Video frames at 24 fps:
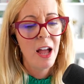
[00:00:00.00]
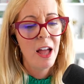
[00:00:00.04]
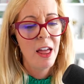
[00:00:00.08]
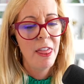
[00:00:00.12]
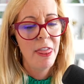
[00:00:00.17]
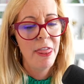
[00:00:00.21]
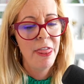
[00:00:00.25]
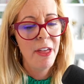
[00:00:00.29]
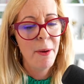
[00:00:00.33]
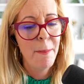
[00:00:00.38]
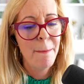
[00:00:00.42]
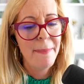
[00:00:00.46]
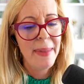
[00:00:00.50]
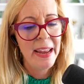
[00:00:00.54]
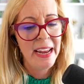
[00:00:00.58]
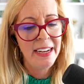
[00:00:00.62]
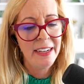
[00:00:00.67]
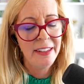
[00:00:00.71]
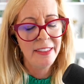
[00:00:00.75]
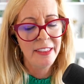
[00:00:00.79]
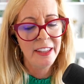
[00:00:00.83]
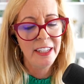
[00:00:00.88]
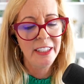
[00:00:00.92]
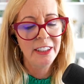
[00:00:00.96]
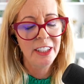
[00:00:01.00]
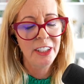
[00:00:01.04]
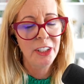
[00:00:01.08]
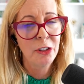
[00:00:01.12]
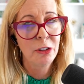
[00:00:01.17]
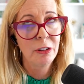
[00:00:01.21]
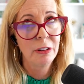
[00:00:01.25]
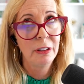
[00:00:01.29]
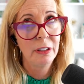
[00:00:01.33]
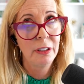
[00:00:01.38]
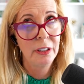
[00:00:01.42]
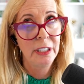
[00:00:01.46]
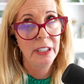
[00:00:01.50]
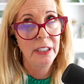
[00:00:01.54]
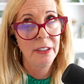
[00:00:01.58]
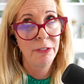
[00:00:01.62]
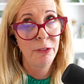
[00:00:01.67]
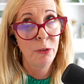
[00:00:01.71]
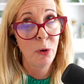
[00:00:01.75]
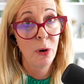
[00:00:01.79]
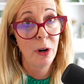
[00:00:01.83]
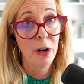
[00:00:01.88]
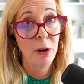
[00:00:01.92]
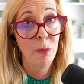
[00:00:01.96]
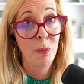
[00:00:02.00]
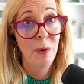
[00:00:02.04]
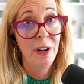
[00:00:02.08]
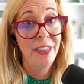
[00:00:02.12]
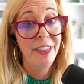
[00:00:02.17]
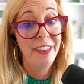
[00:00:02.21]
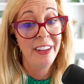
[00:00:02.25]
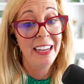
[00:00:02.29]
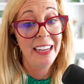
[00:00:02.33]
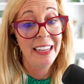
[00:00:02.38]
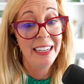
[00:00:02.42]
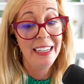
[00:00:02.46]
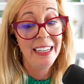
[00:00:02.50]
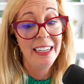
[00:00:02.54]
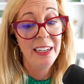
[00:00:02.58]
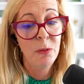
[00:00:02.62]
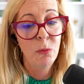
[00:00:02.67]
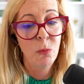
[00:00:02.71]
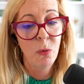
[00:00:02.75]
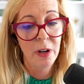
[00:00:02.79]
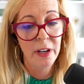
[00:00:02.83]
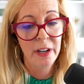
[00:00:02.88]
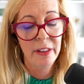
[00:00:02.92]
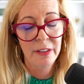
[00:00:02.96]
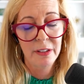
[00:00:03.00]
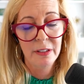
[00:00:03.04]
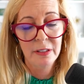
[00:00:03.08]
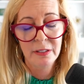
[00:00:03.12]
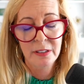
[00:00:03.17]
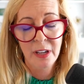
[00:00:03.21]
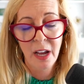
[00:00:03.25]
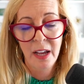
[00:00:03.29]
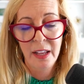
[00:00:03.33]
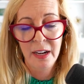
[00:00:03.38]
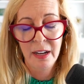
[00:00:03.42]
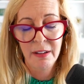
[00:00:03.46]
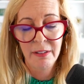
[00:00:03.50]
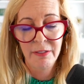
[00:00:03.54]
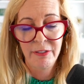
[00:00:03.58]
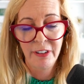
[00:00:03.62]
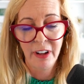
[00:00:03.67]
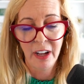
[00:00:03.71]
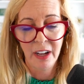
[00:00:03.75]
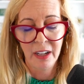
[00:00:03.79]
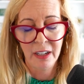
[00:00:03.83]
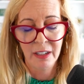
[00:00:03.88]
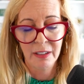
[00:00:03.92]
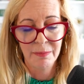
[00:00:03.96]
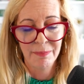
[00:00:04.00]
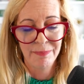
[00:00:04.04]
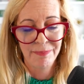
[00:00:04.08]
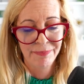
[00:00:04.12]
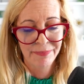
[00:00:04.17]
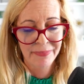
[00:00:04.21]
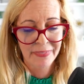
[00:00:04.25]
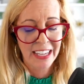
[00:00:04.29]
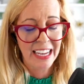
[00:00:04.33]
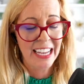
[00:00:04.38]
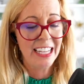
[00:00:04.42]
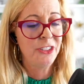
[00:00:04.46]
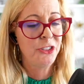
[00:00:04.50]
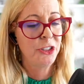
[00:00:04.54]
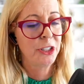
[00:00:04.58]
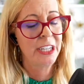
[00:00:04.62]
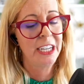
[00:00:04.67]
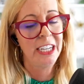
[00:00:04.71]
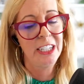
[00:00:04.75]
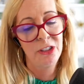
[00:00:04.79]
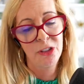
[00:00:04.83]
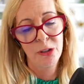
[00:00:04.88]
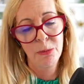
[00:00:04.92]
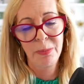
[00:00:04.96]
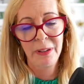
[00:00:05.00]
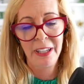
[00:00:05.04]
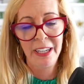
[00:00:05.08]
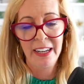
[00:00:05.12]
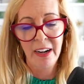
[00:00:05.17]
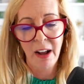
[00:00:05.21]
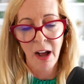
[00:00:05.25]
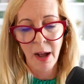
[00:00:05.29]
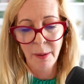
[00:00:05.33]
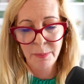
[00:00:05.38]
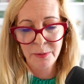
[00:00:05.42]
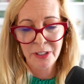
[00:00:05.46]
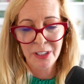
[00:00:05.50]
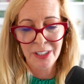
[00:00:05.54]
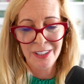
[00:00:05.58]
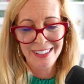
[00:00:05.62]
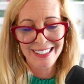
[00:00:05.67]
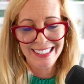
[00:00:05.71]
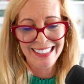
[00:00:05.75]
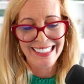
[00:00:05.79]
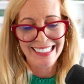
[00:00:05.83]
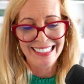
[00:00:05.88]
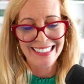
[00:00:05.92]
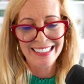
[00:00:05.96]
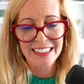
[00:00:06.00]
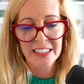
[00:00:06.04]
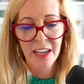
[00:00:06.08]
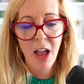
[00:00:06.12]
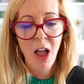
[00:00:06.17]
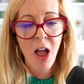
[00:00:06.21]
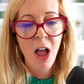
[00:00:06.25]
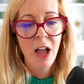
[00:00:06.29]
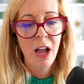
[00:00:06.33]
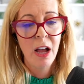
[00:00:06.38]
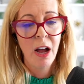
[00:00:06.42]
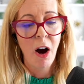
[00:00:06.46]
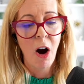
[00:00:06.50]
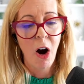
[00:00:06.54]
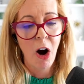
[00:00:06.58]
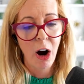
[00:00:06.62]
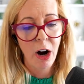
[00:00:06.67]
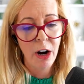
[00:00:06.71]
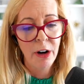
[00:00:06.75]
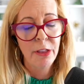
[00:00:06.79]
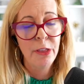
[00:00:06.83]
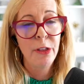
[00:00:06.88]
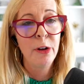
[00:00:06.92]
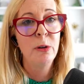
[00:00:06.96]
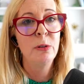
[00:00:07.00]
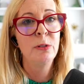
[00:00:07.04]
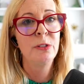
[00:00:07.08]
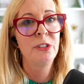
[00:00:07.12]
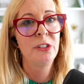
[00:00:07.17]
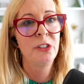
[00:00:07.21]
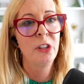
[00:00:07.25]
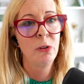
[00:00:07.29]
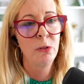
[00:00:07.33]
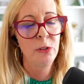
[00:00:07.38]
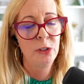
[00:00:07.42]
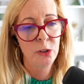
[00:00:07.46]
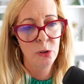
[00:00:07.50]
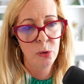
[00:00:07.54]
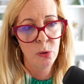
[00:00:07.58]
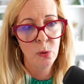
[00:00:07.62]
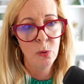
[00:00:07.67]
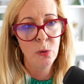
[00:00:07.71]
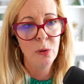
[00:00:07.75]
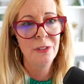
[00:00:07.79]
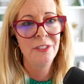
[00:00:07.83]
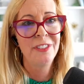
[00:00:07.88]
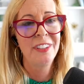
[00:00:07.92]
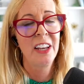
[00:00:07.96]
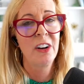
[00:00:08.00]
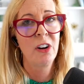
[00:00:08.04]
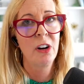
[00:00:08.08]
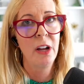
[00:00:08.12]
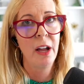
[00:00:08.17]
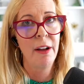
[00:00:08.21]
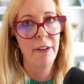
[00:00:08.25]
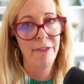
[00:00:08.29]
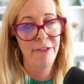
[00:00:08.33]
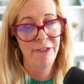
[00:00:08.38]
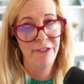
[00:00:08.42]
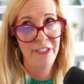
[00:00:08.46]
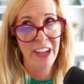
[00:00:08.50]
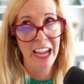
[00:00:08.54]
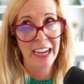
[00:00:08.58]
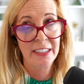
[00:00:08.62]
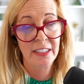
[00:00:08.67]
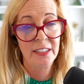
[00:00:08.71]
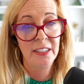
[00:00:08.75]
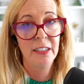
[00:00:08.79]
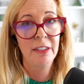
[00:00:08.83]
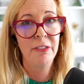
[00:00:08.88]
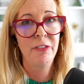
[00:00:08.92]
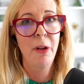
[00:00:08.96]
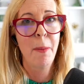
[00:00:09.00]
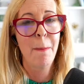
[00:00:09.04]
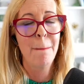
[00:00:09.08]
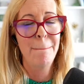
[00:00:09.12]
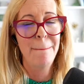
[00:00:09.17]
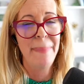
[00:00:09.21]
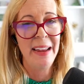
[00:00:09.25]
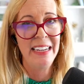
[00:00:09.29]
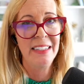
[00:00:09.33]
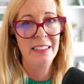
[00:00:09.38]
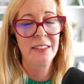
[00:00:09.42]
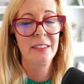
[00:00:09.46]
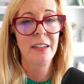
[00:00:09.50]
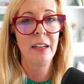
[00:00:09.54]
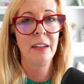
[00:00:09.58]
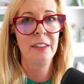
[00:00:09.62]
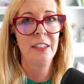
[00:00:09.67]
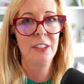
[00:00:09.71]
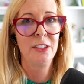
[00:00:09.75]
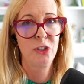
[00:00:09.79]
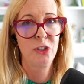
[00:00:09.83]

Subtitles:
The main thing that you're looking for with any one of those kind of education plan options is, are those the tools that are effective based on the